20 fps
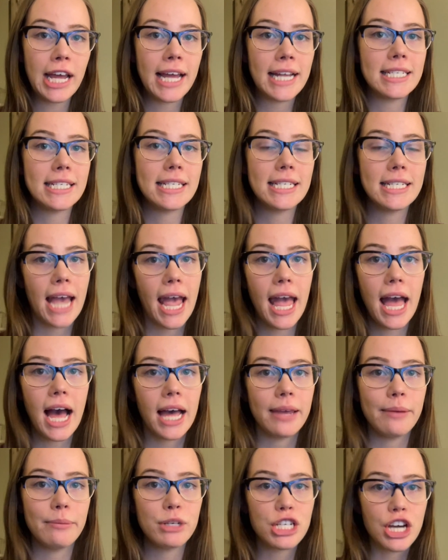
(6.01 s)
and today I
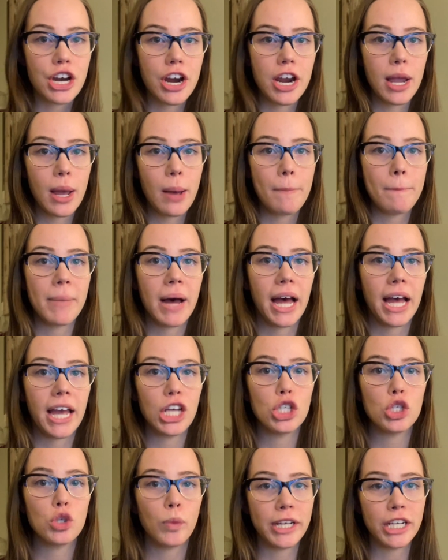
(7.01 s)
am sharing my
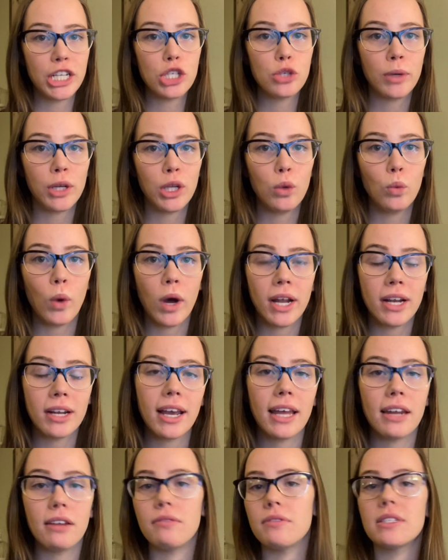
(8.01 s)
2021
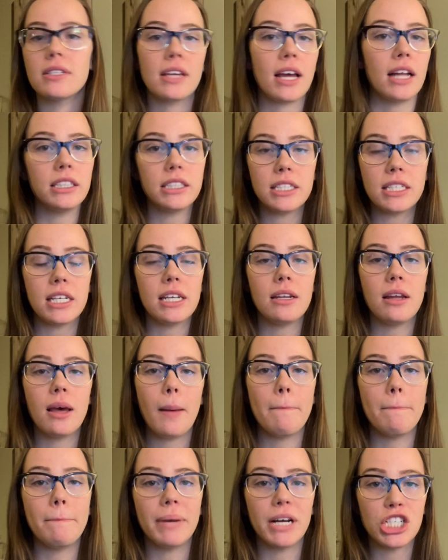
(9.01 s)
kind of skeleton
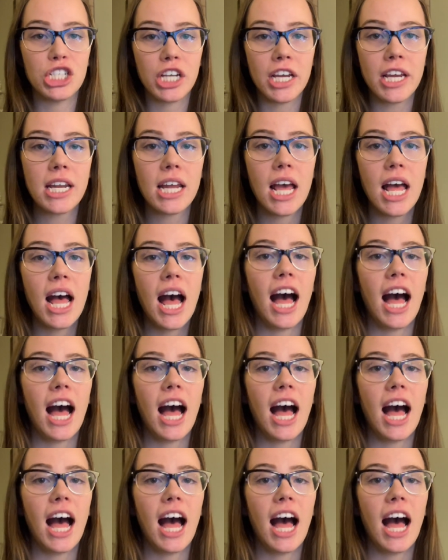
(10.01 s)
budget.